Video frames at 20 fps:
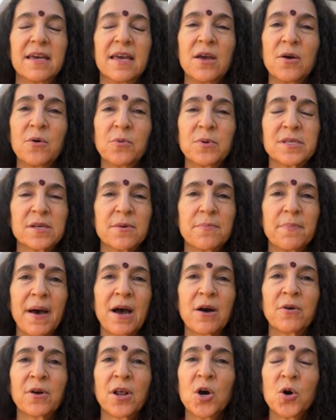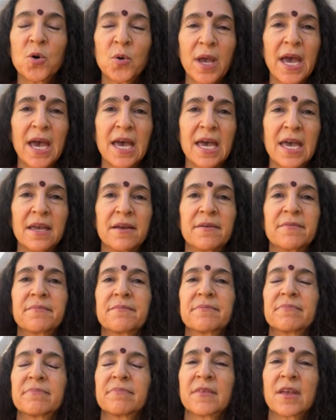it was about, okay,
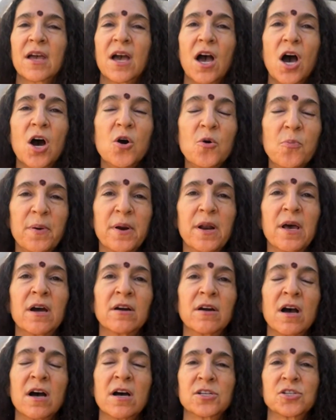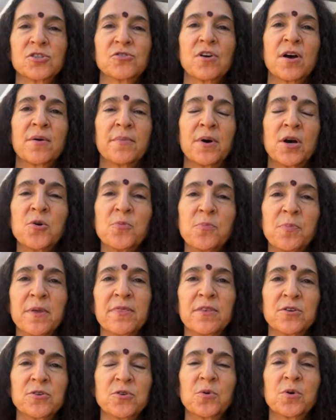open our ashram,
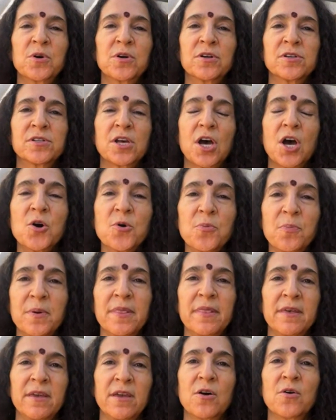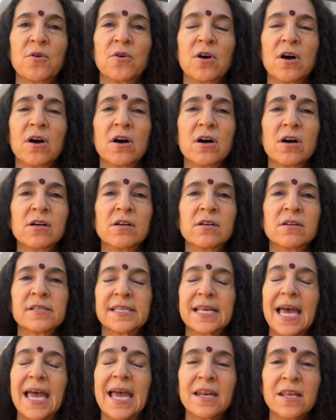open the doors, open the yoga
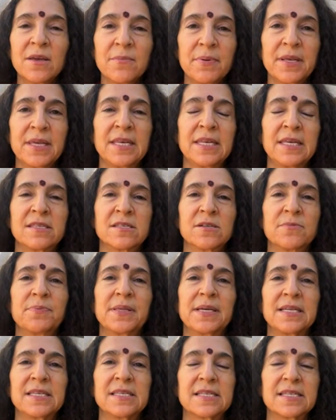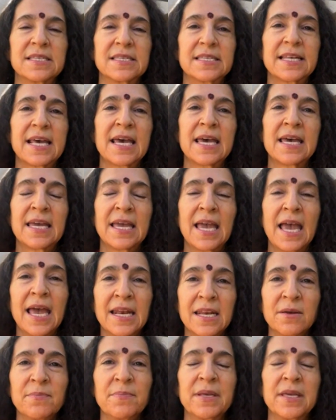halls. Anybody needs a place to stay.
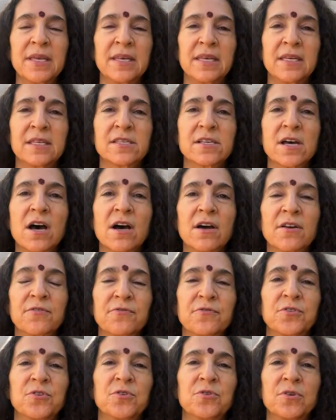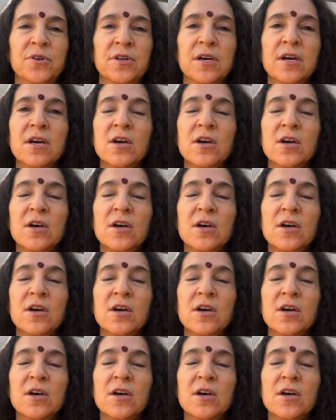Anybody needs hot food.